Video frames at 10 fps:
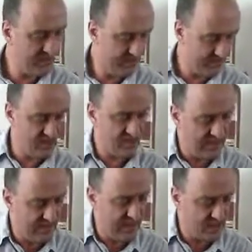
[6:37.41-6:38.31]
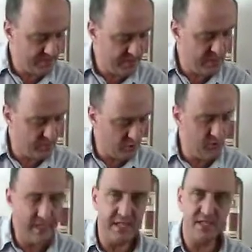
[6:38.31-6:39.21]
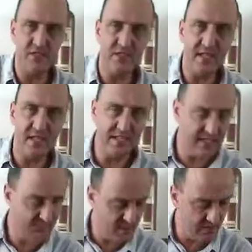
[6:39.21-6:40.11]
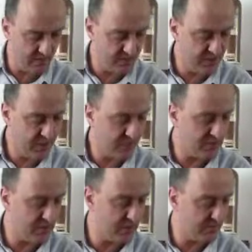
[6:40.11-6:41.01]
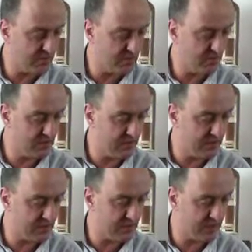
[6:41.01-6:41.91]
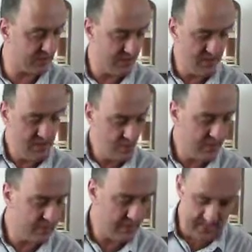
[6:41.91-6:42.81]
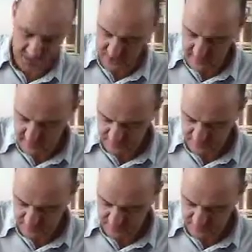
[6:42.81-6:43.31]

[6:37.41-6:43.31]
It still has a bit more radius than your average Gibson of those years has, which makes